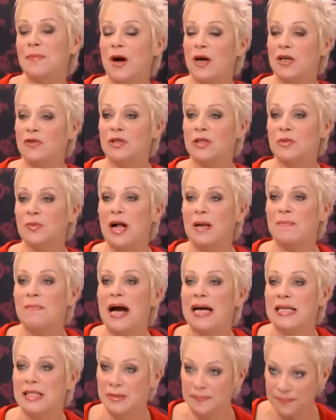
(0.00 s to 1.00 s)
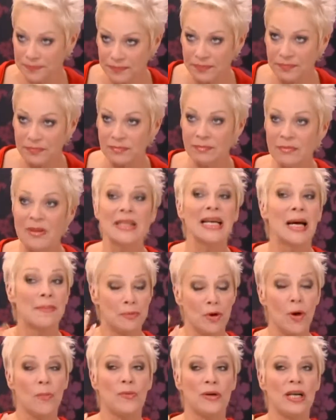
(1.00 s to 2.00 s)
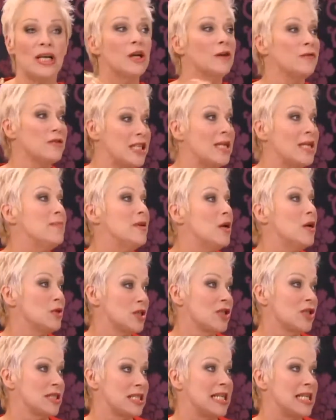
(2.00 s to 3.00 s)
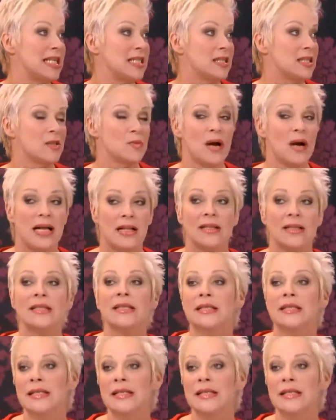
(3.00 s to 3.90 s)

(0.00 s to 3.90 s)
partner as well, Matt. Like, proper in love. Tim knows, because he is as well.